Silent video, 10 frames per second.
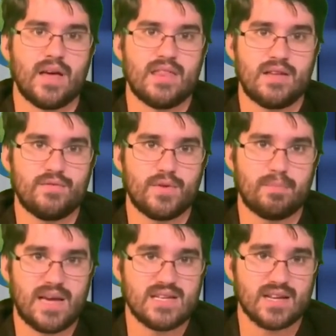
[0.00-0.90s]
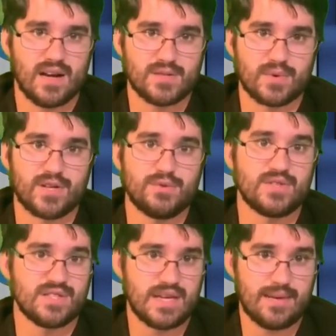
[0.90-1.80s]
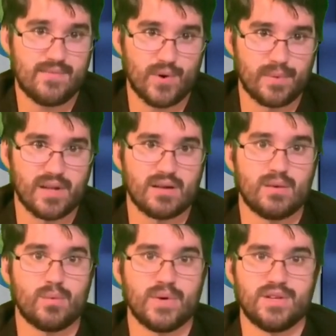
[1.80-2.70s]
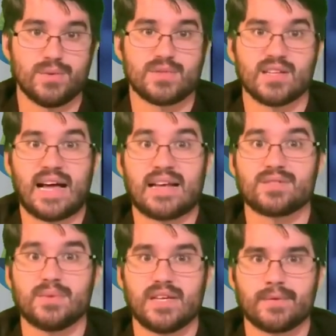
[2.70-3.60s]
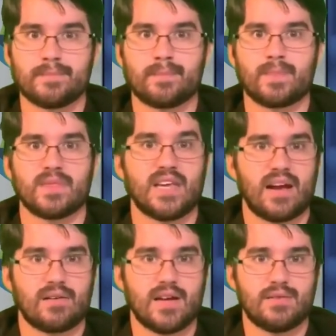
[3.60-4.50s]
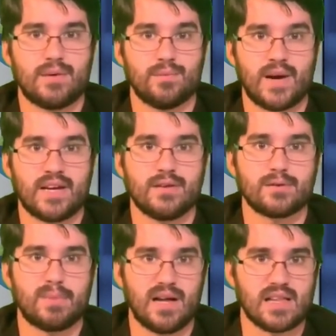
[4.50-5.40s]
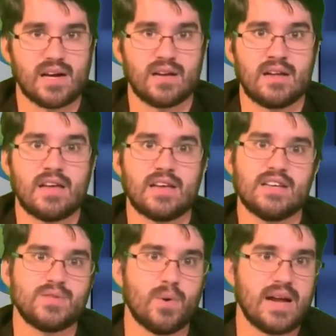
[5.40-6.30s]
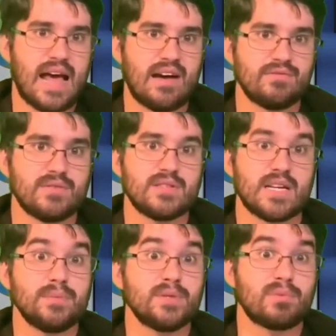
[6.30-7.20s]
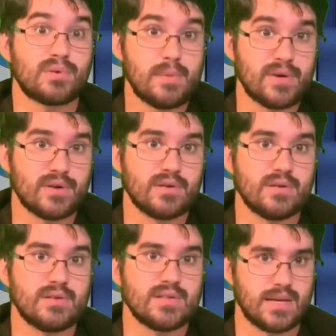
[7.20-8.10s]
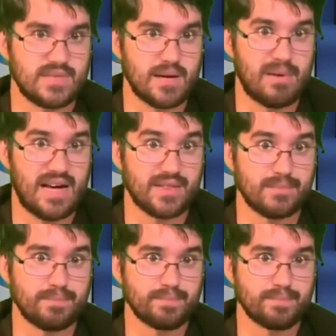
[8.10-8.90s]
And then for the pentagons, we're going to use the same formula we used last week. The area of a regular polygon is 1/2 times the perimeter times the apothem.